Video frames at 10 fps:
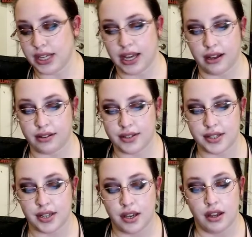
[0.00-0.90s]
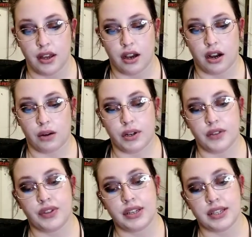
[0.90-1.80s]
hotels are
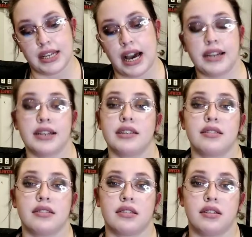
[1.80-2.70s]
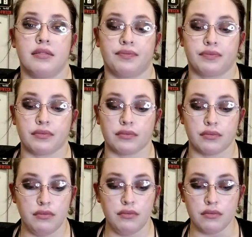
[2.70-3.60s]
one of the saddest
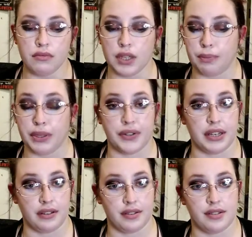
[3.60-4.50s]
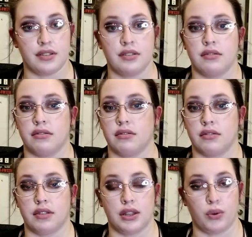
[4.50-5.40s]
buildings
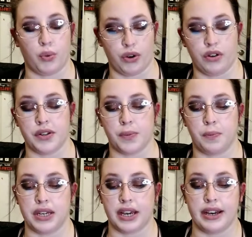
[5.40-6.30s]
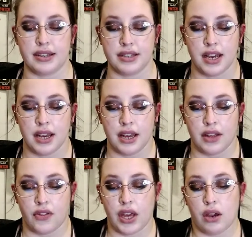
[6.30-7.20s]
in the world because
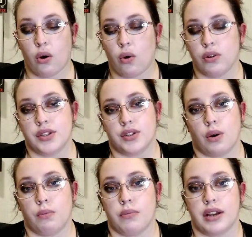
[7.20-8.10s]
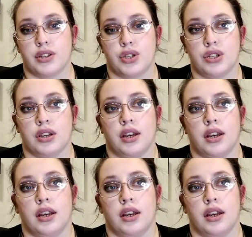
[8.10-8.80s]
they hold so much